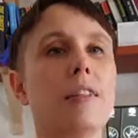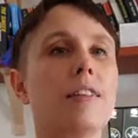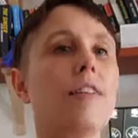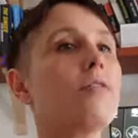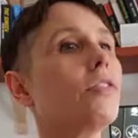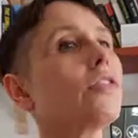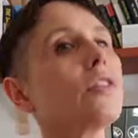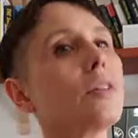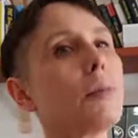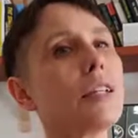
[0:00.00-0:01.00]
There are all
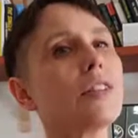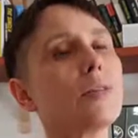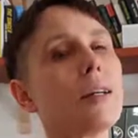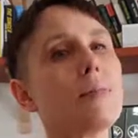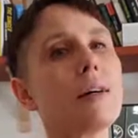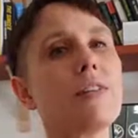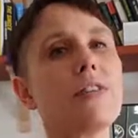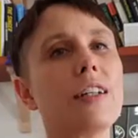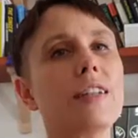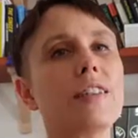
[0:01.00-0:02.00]
sorts of places where you might
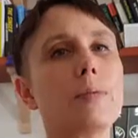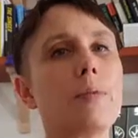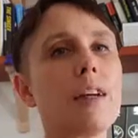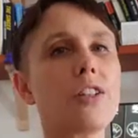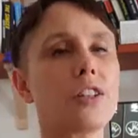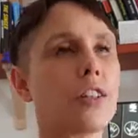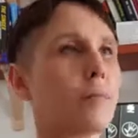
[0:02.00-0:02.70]
find inspiration.